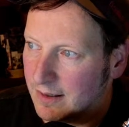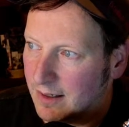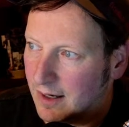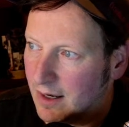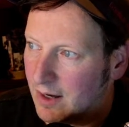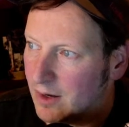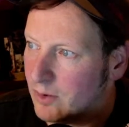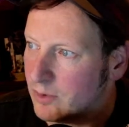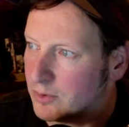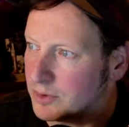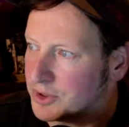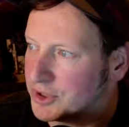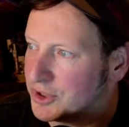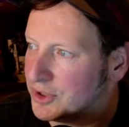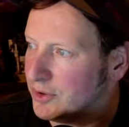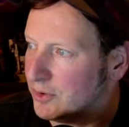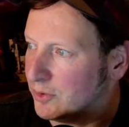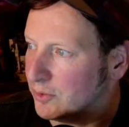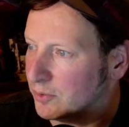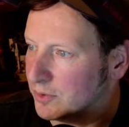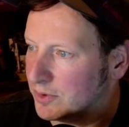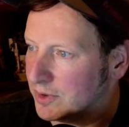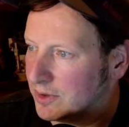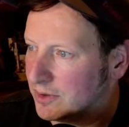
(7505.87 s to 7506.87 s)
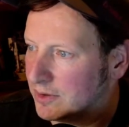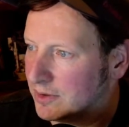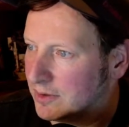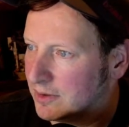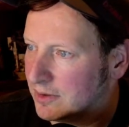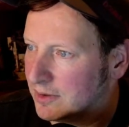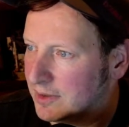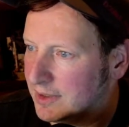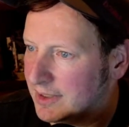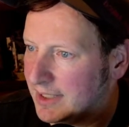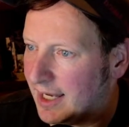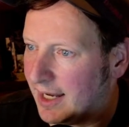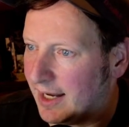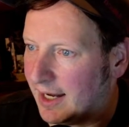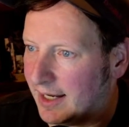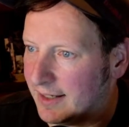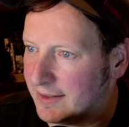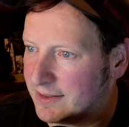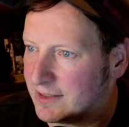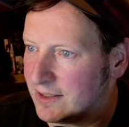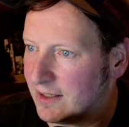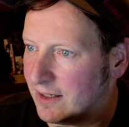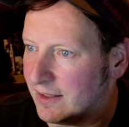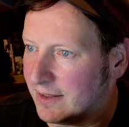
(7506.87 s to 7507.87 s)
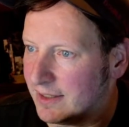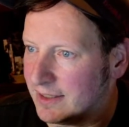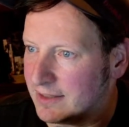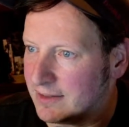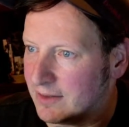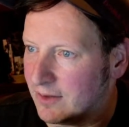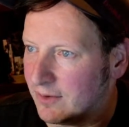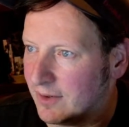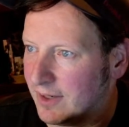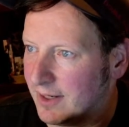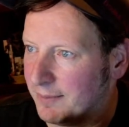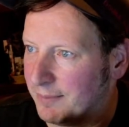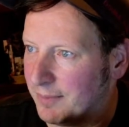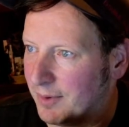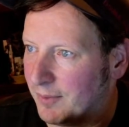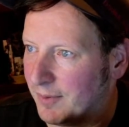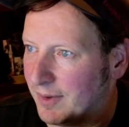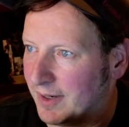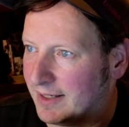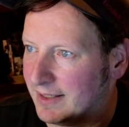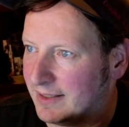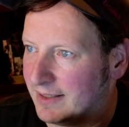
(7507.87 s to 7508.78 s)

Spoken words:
Oh, shoot. Yeah, I saw this already, but